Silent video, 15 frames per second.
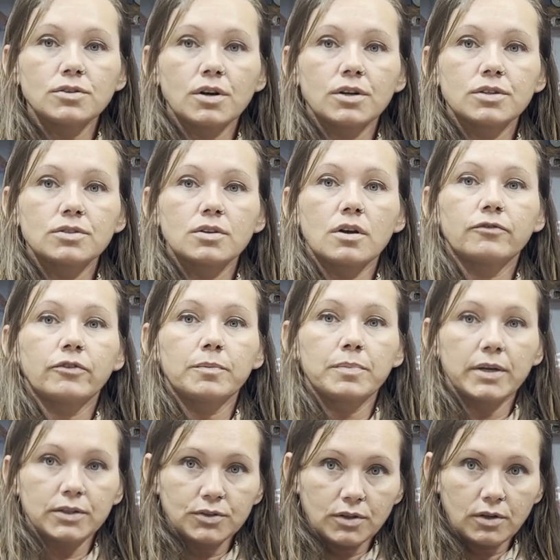Arkansas from
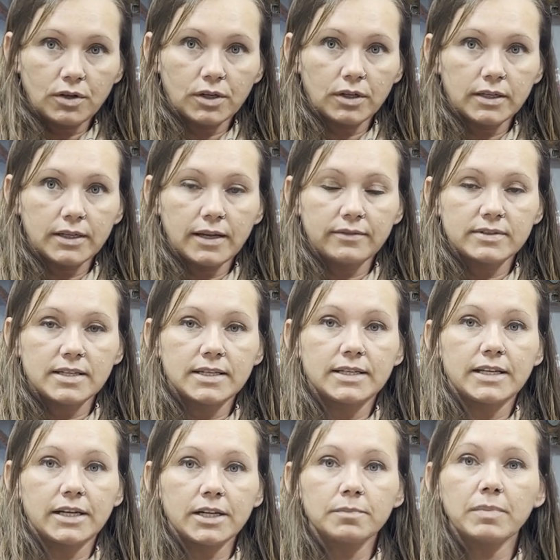Pig Trail Harley Davidson
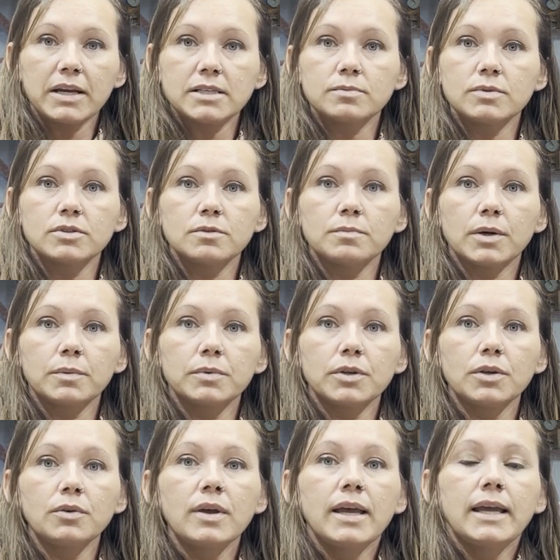during Bikes Blues and
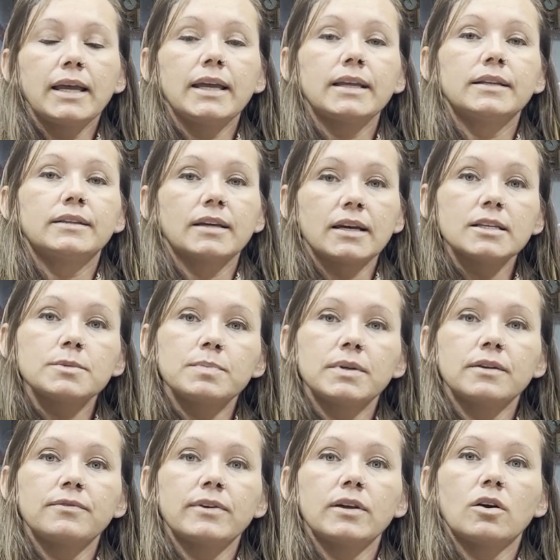BBQ. It does
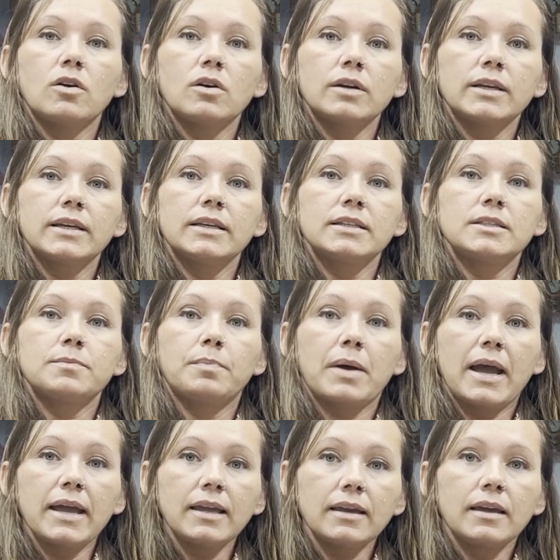benefit All Kids
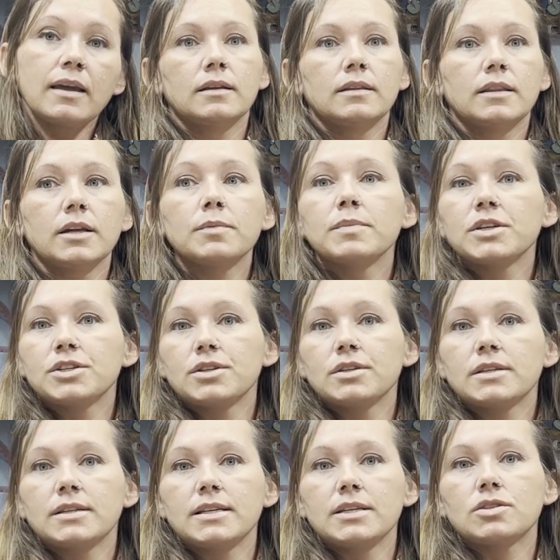Bike. Their
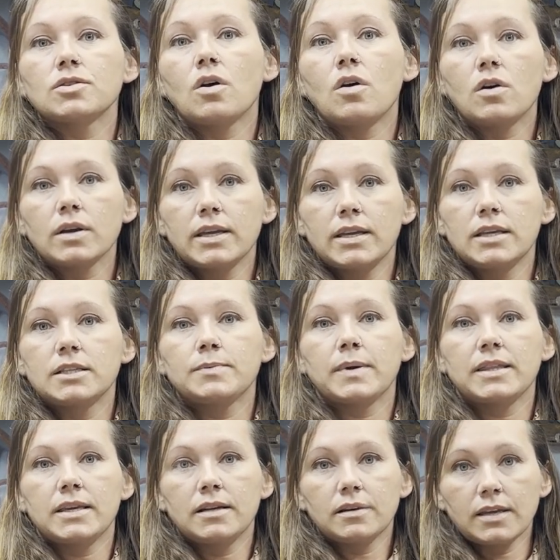mission to teach all kids
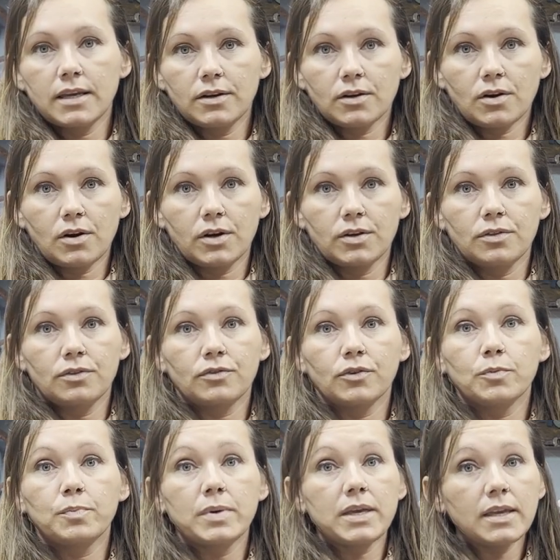by the end of kindergarten
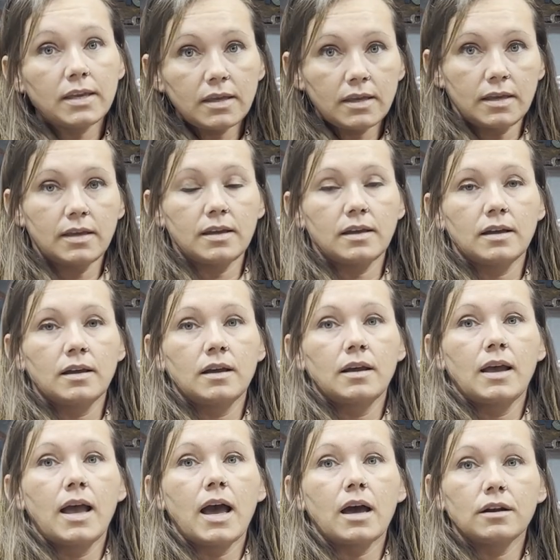through PE
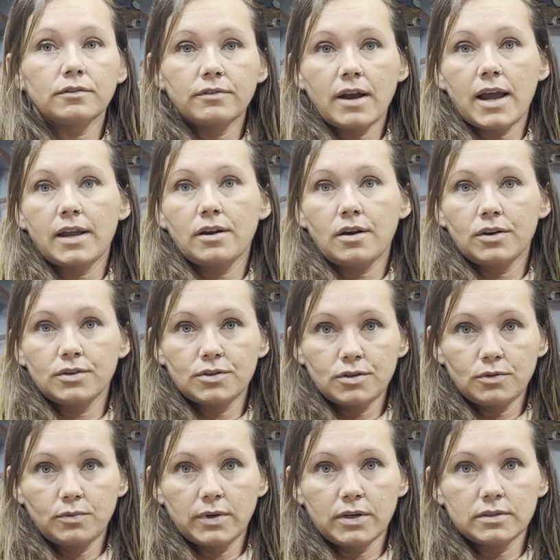how to ride on
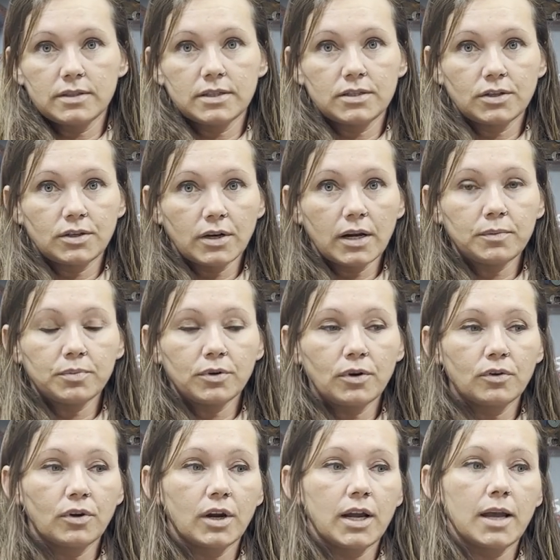2 wheels. It's a great
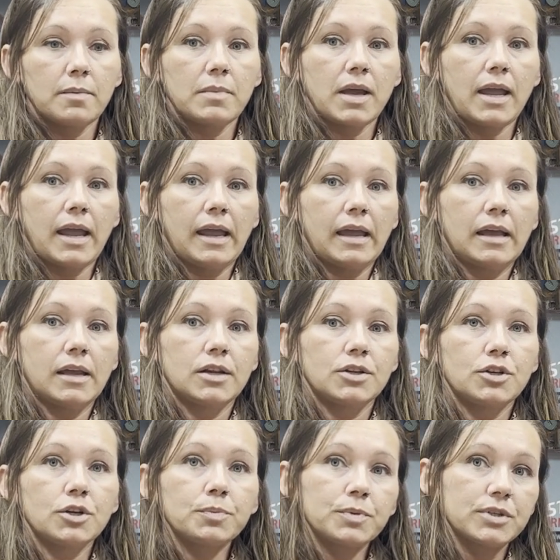program,
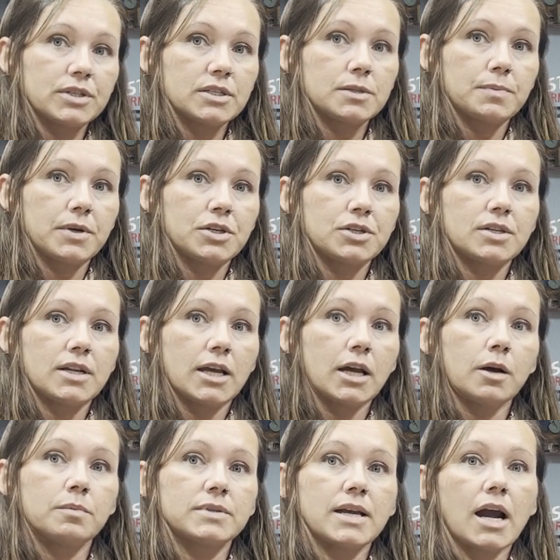and your participation
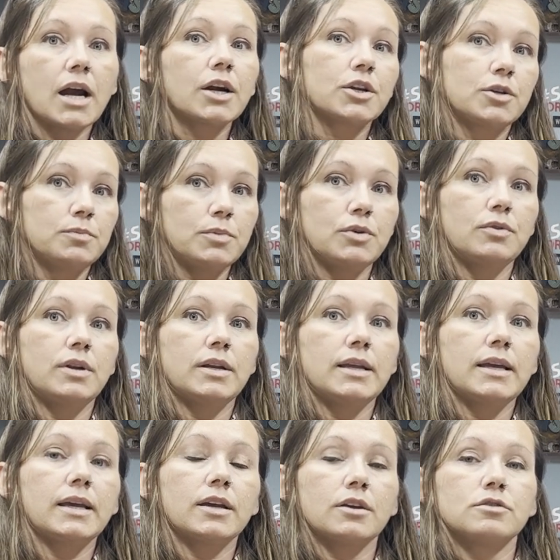helps our
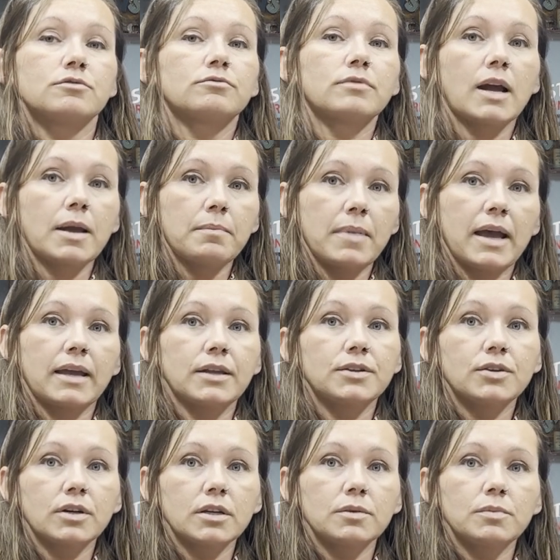community. It goes right back
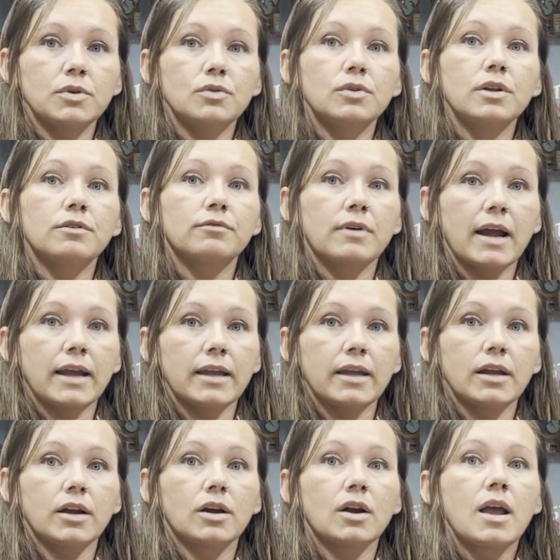into our community right
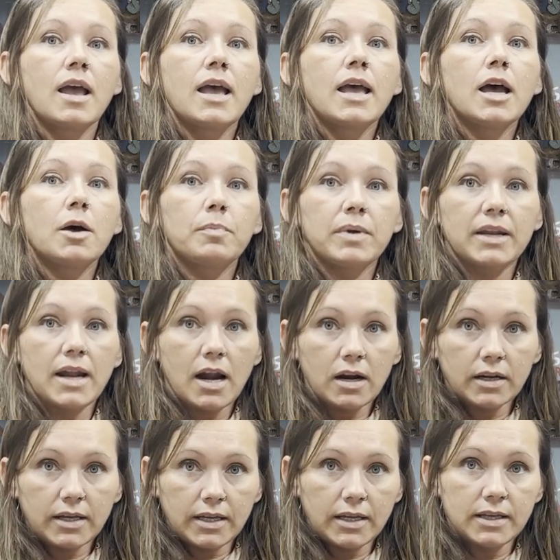here, helping
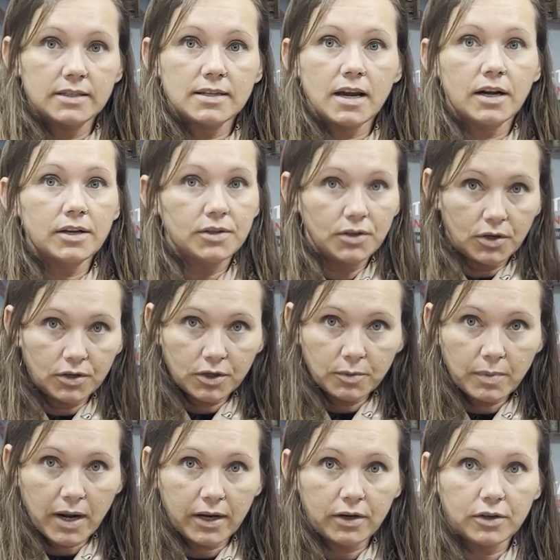our kids, our
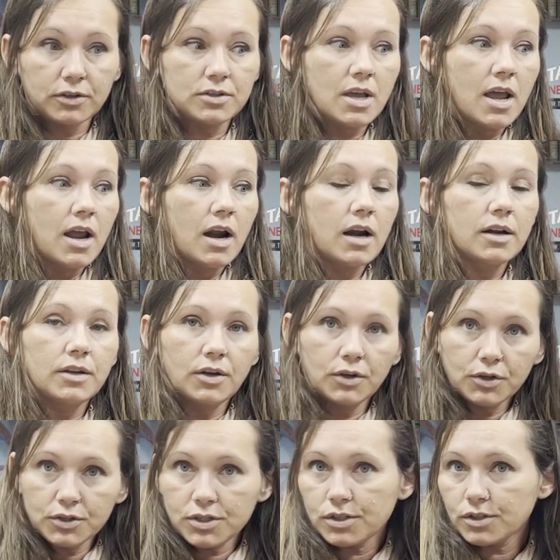younger bikers, our
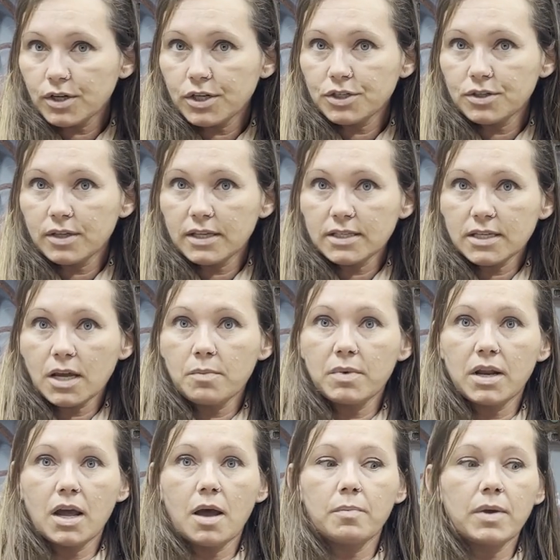younger generation that's
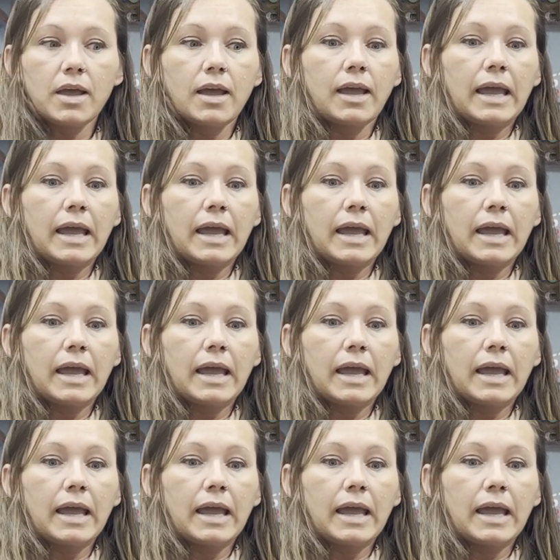coming up.